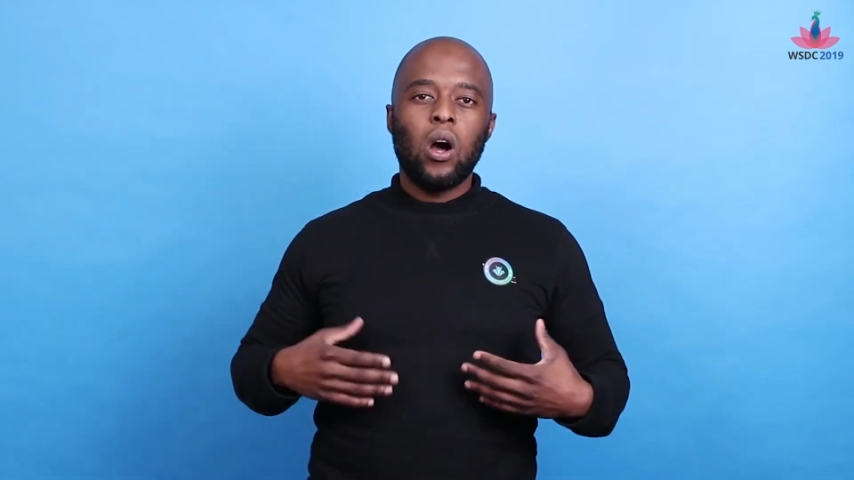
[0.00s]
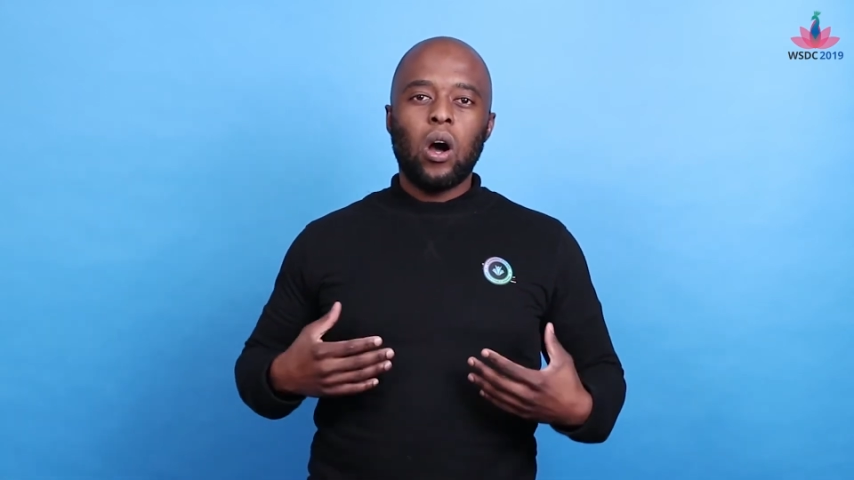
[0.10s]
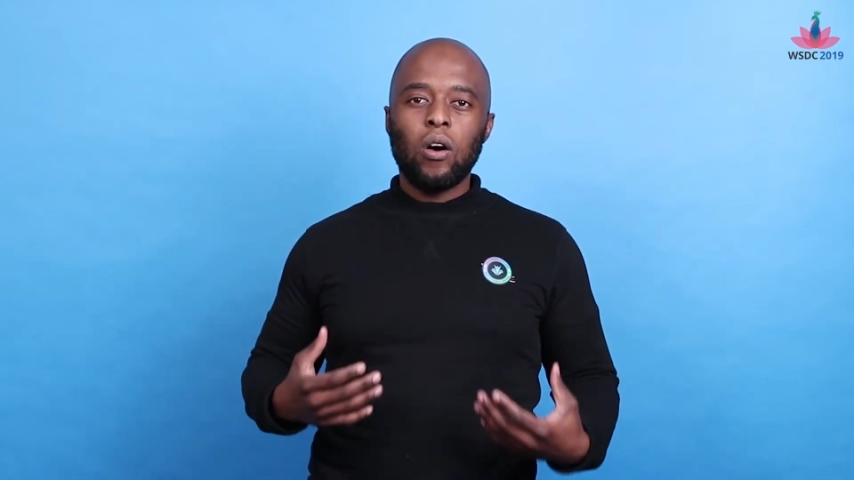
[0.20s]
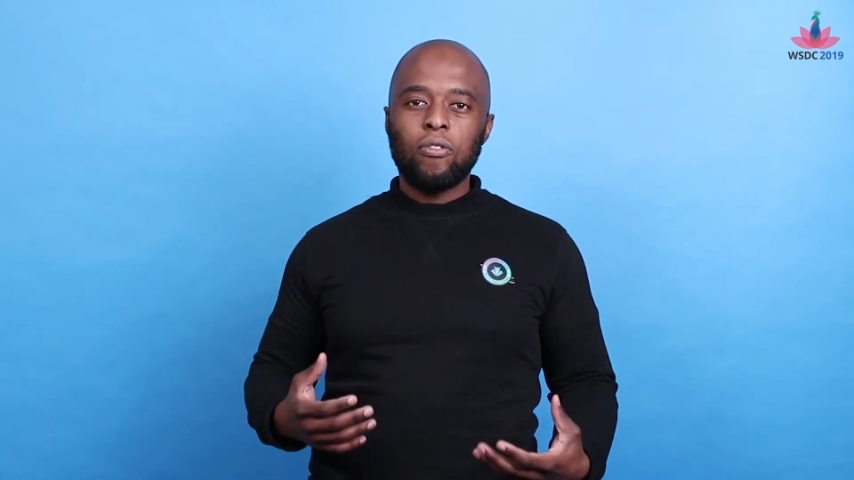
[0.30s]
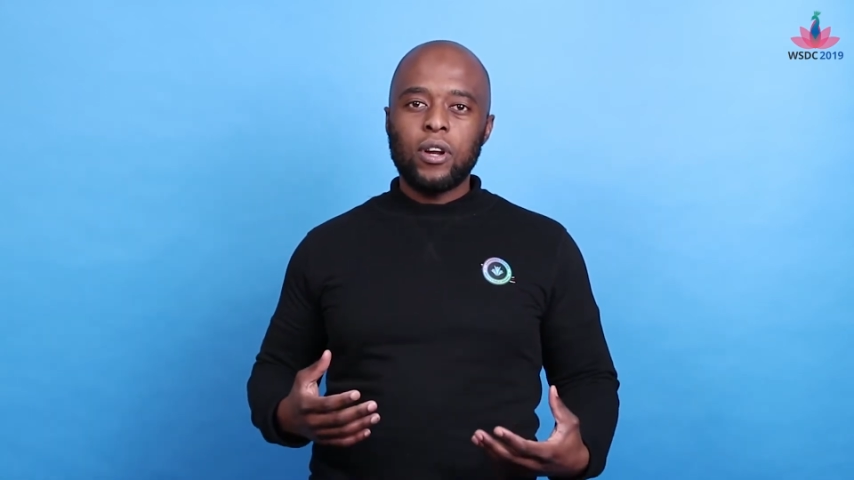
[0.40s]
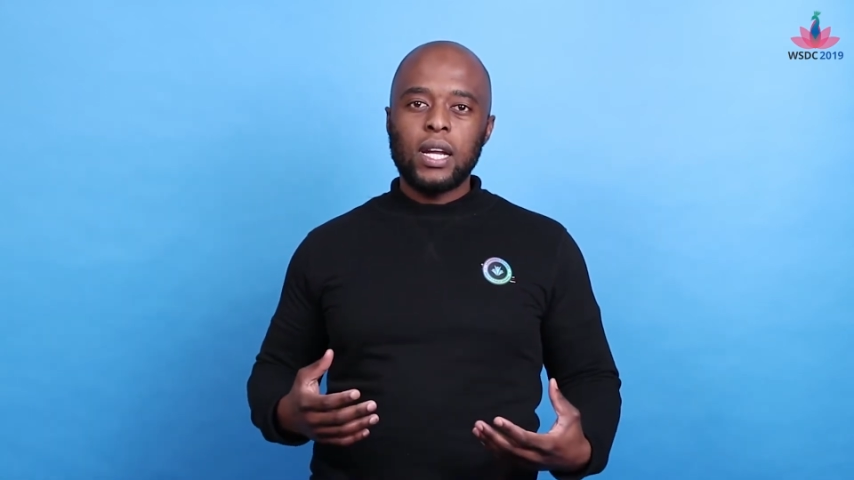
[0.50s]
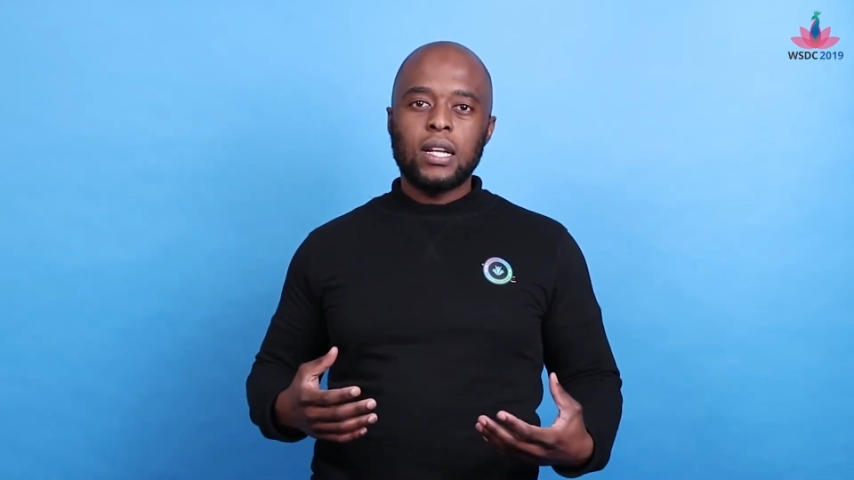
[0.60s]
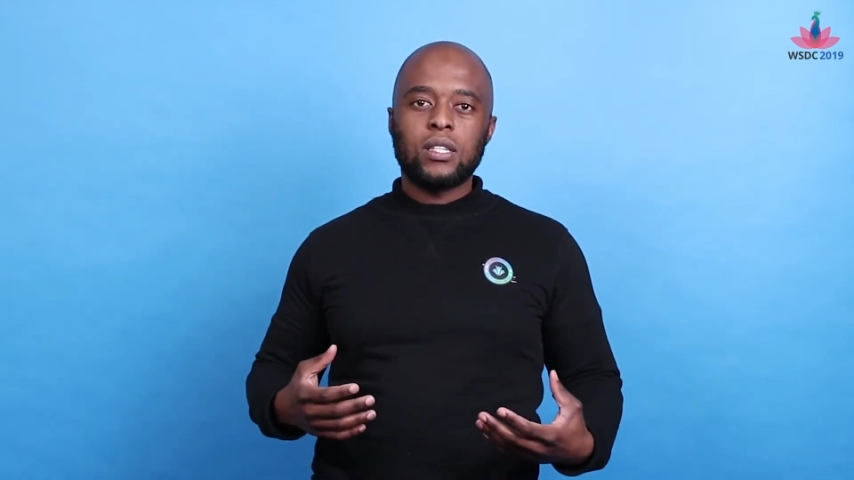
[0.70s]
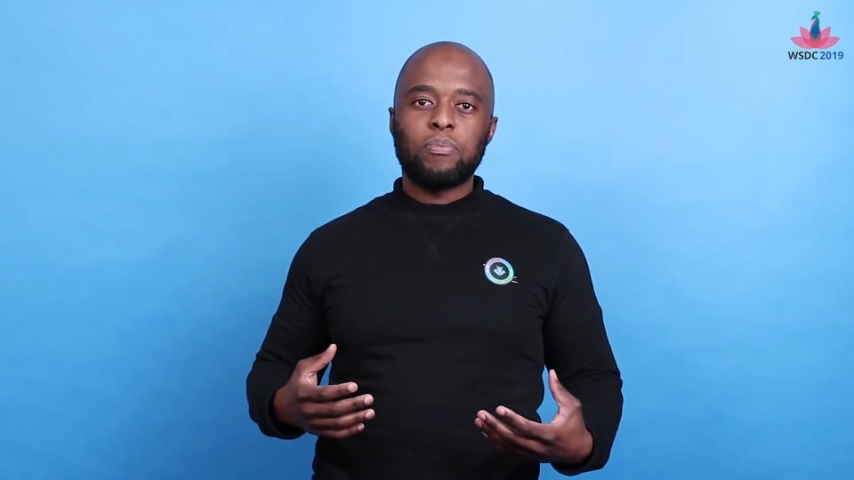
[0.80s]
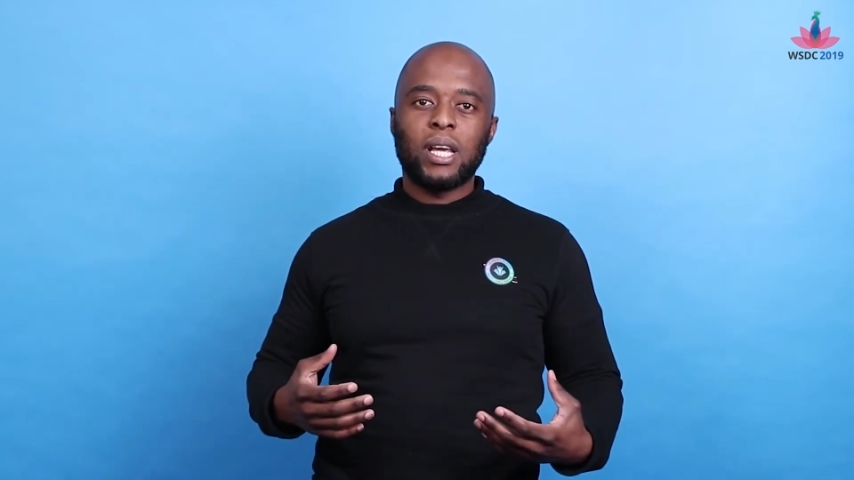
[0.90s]
Often
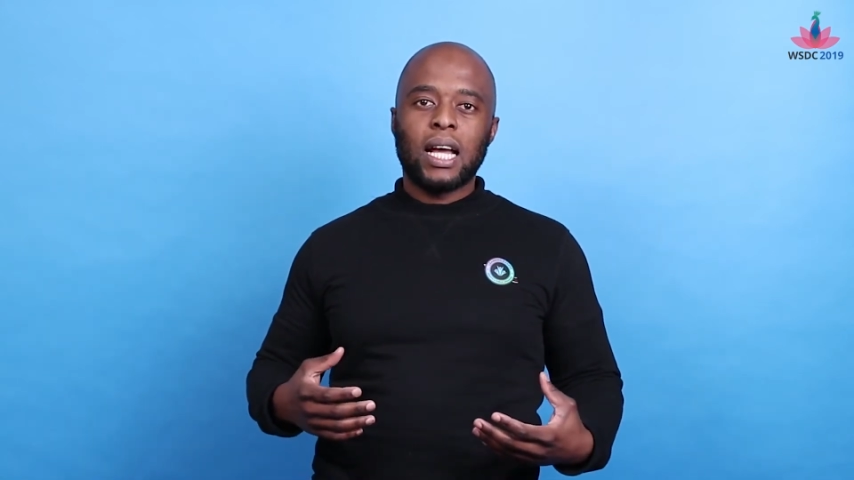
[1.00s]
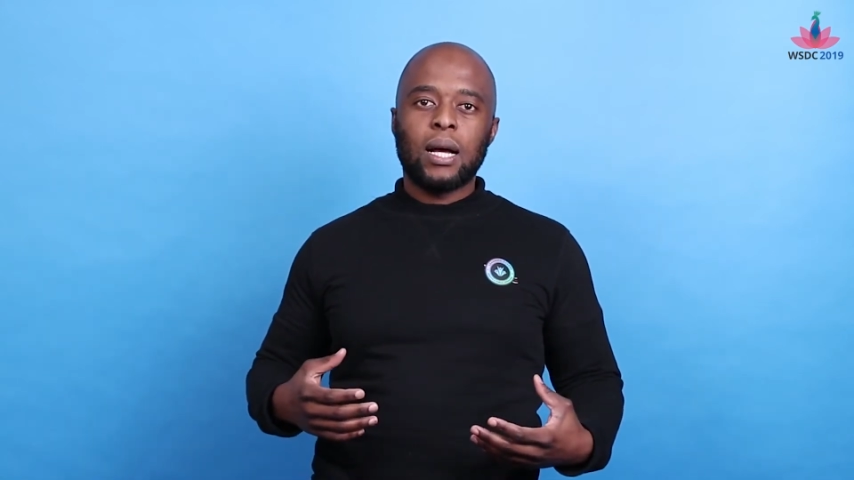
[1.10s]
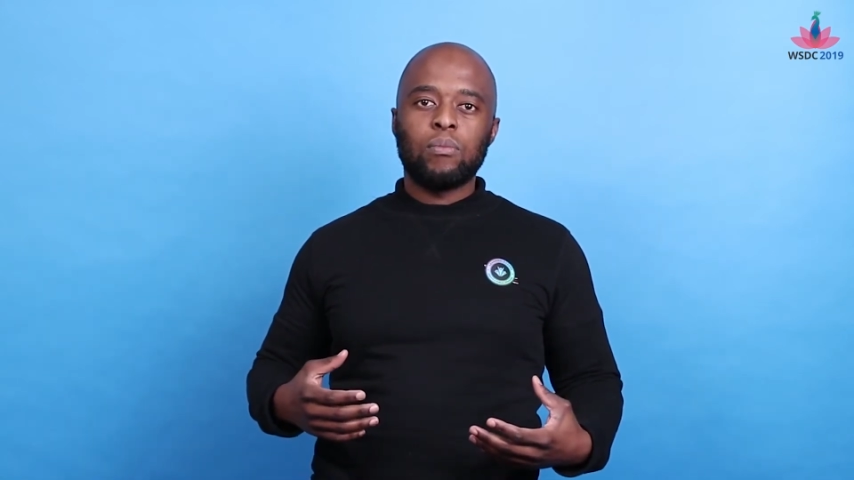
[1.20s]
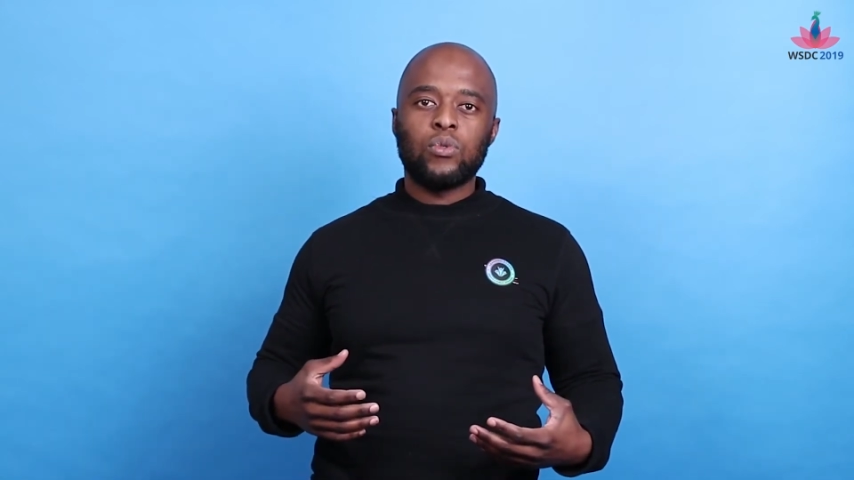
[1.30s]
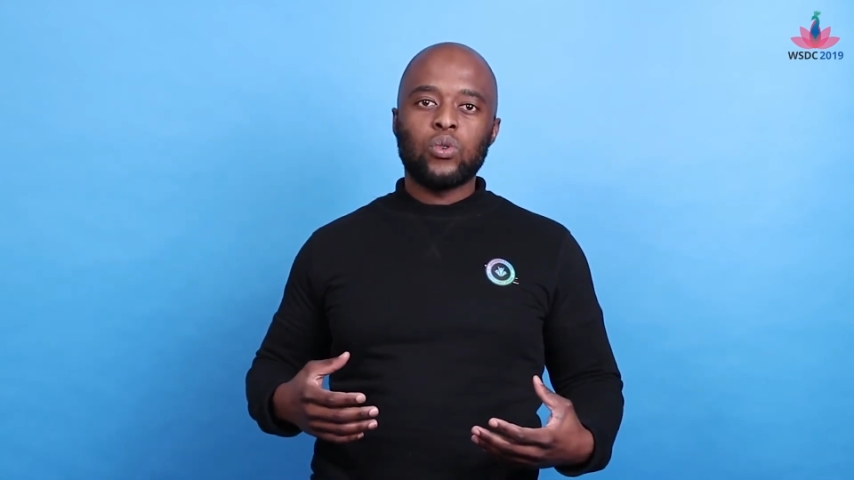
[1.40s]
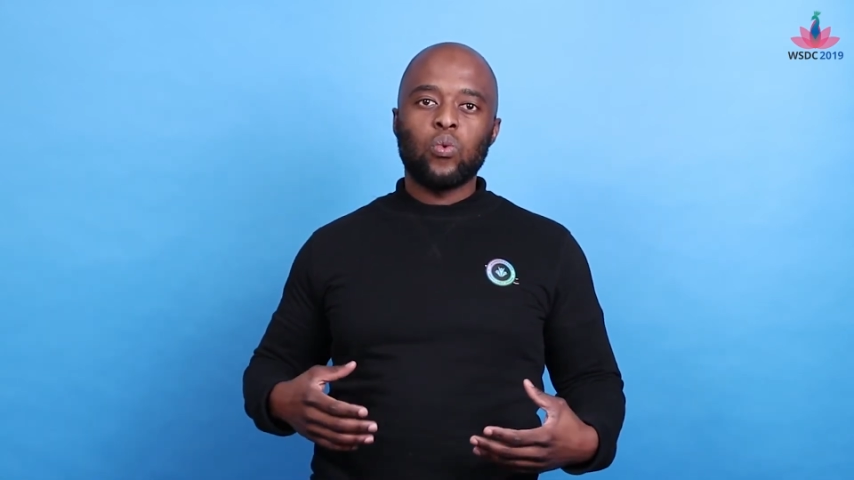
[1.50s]
it becomes